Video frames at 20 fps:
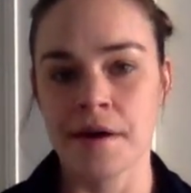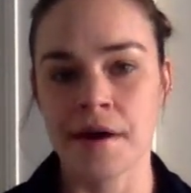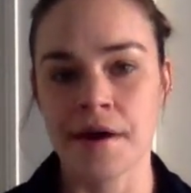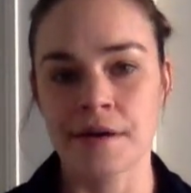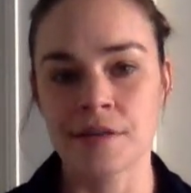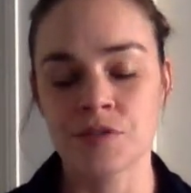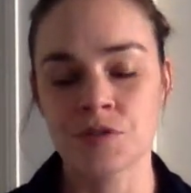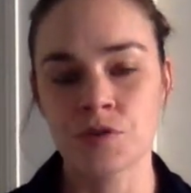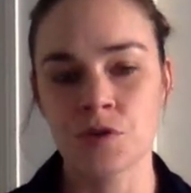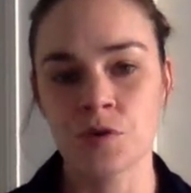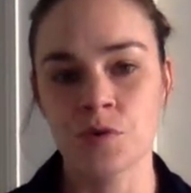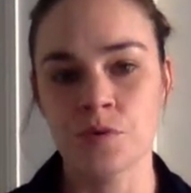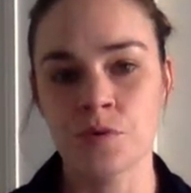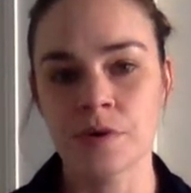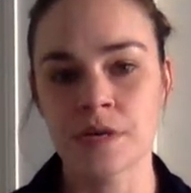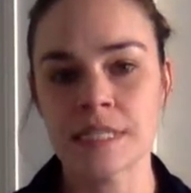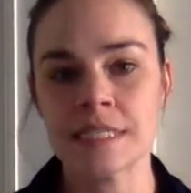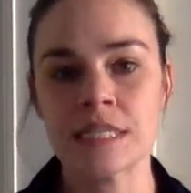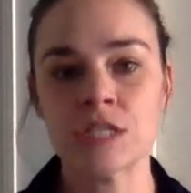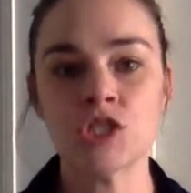So
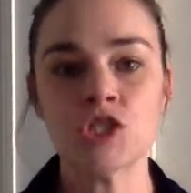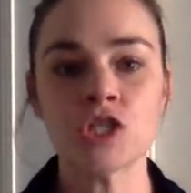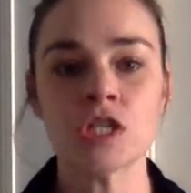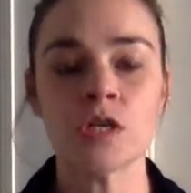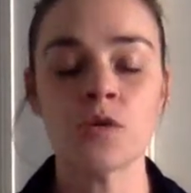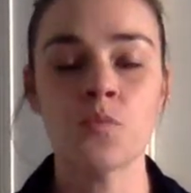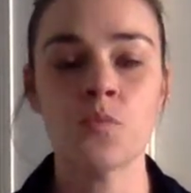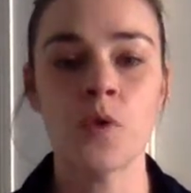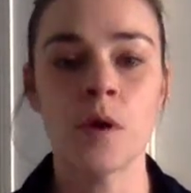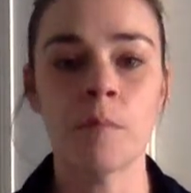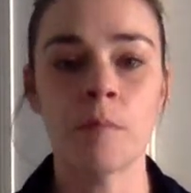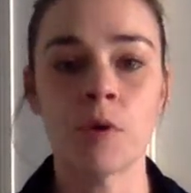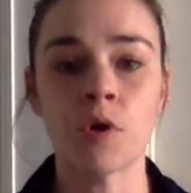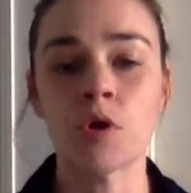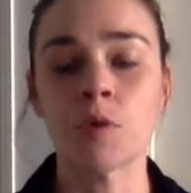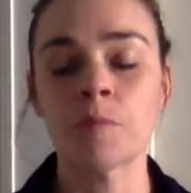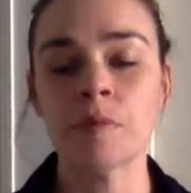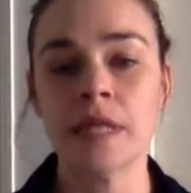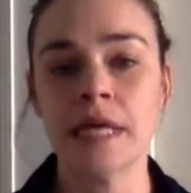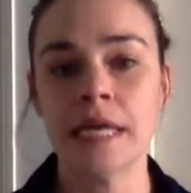essentially what
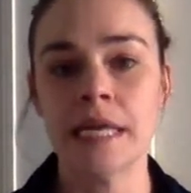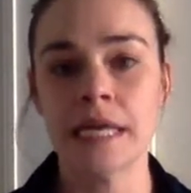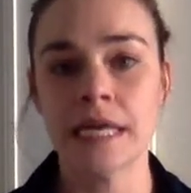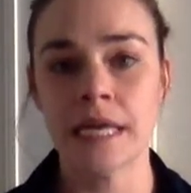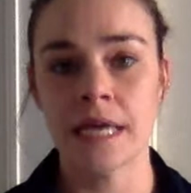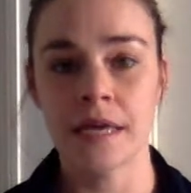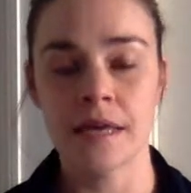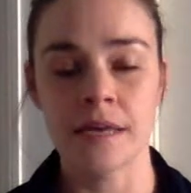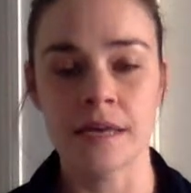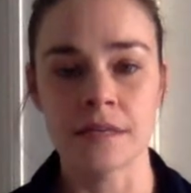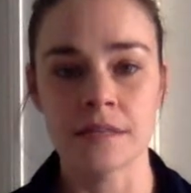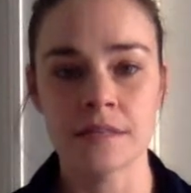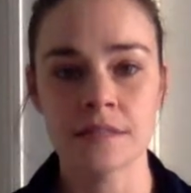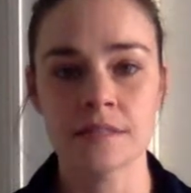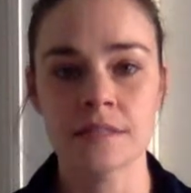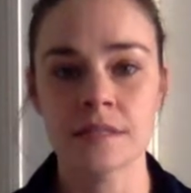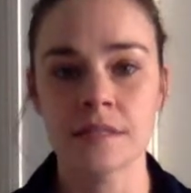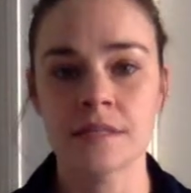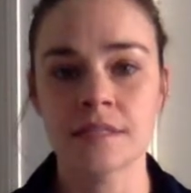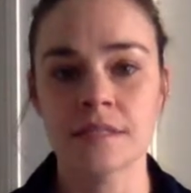motor planning is
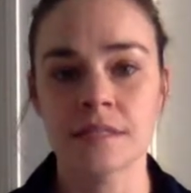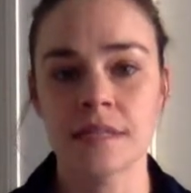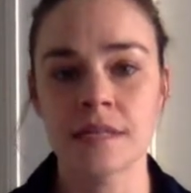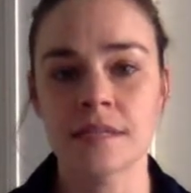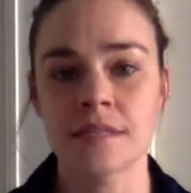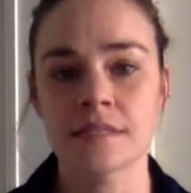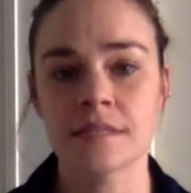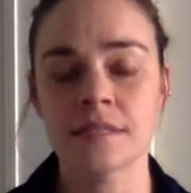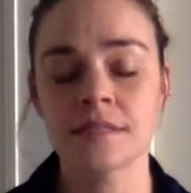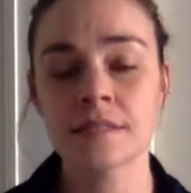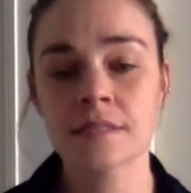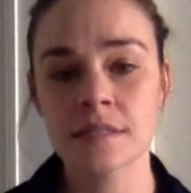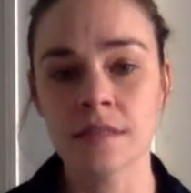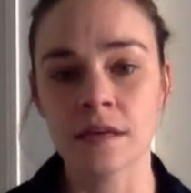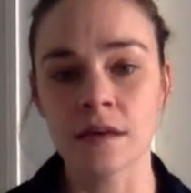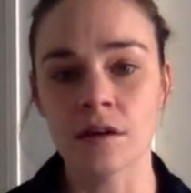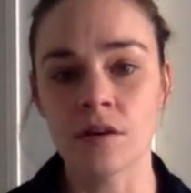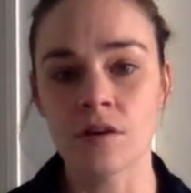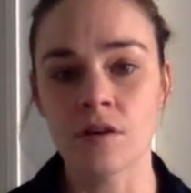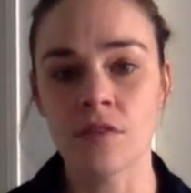it is a
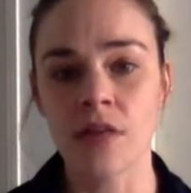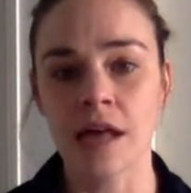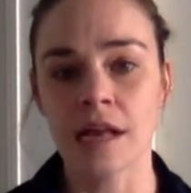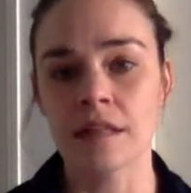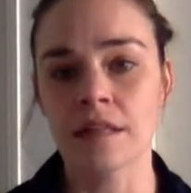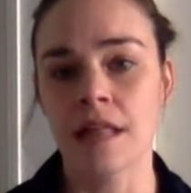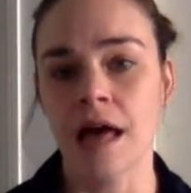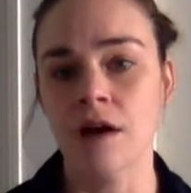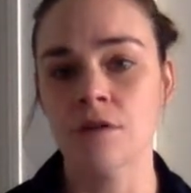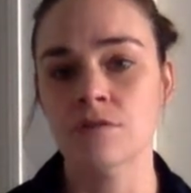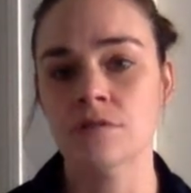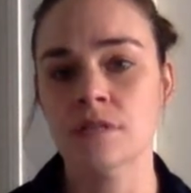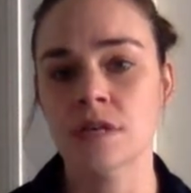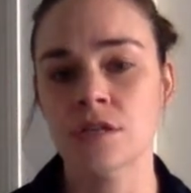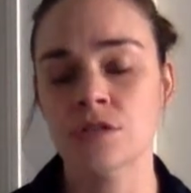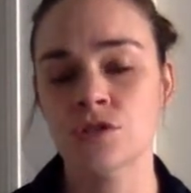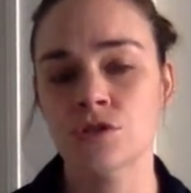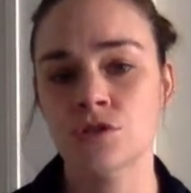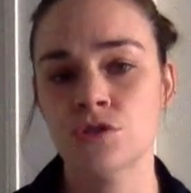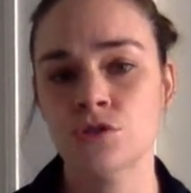skill that allows
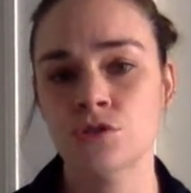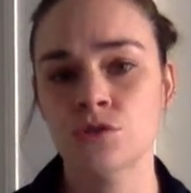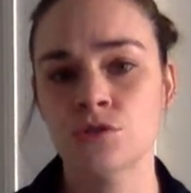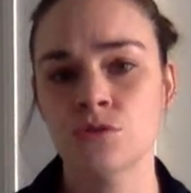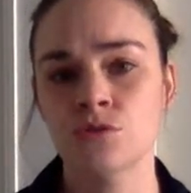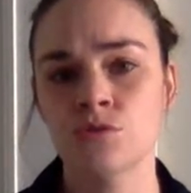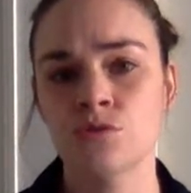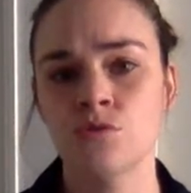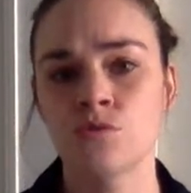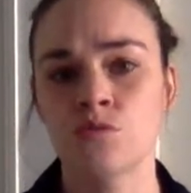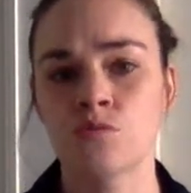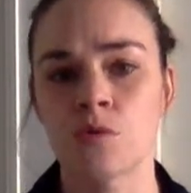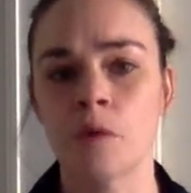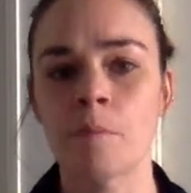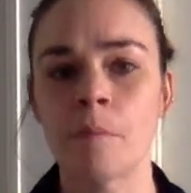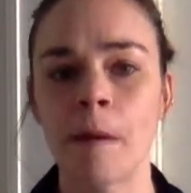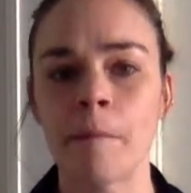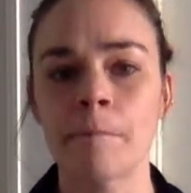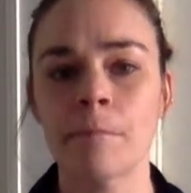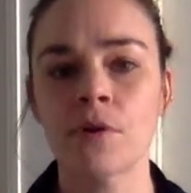us to
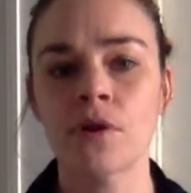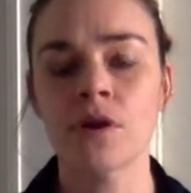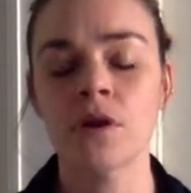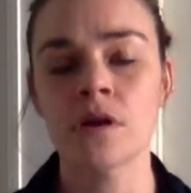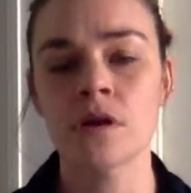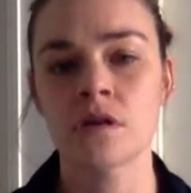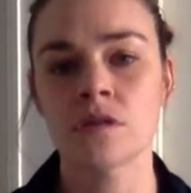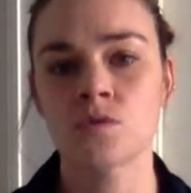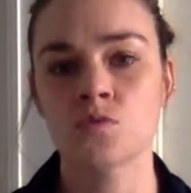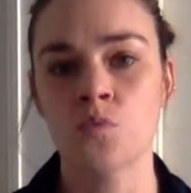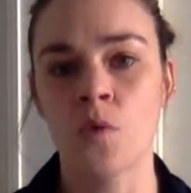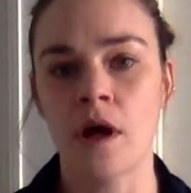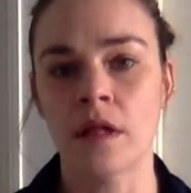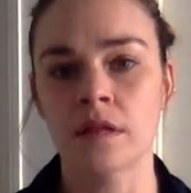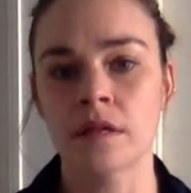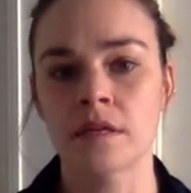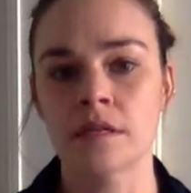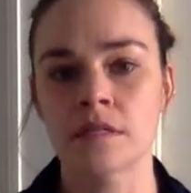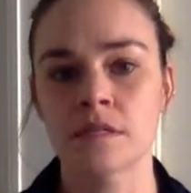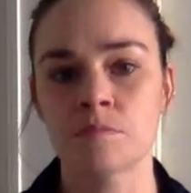remember as well
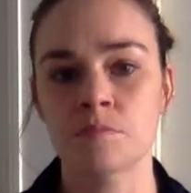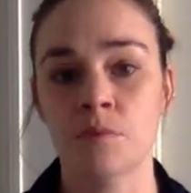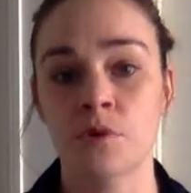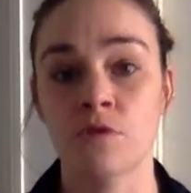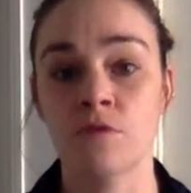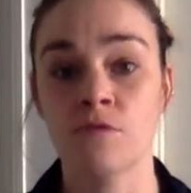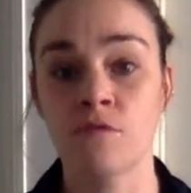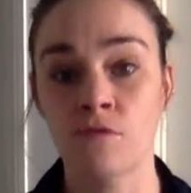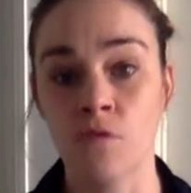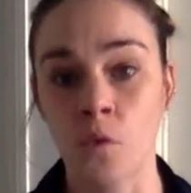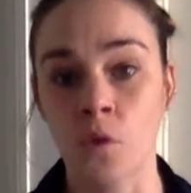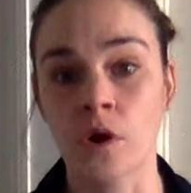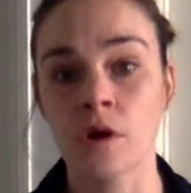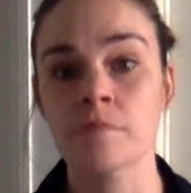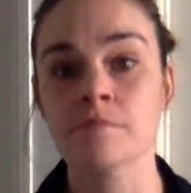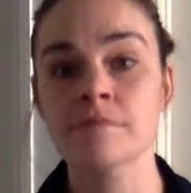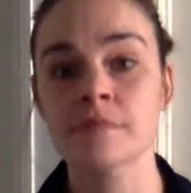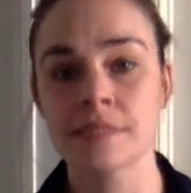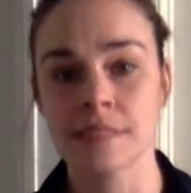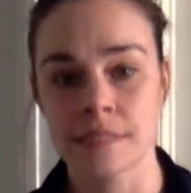as
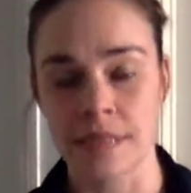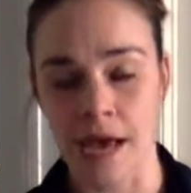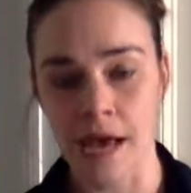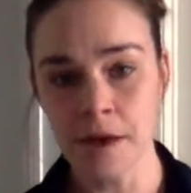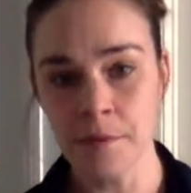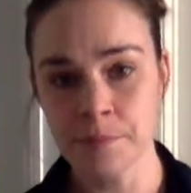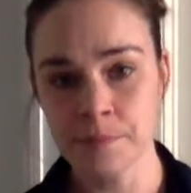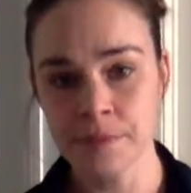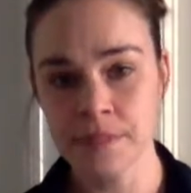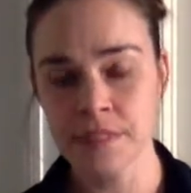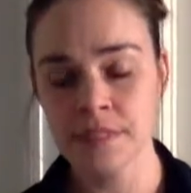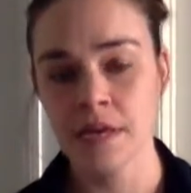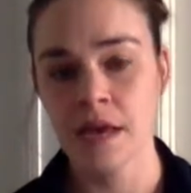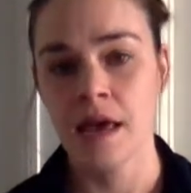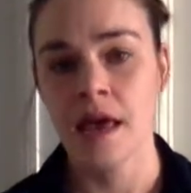perform steps.